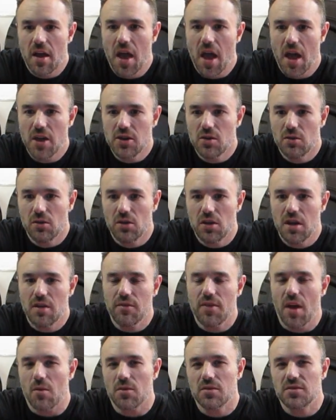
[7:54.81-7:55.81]
and you leave
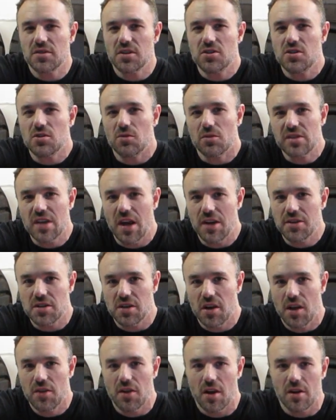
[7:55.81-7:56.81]
that residual tension
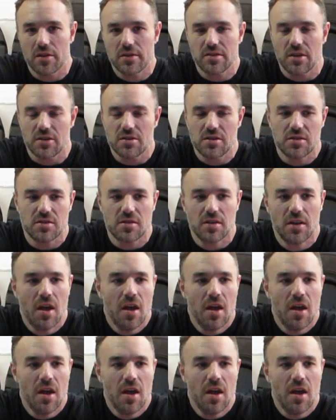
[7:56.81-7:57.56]
in there, such as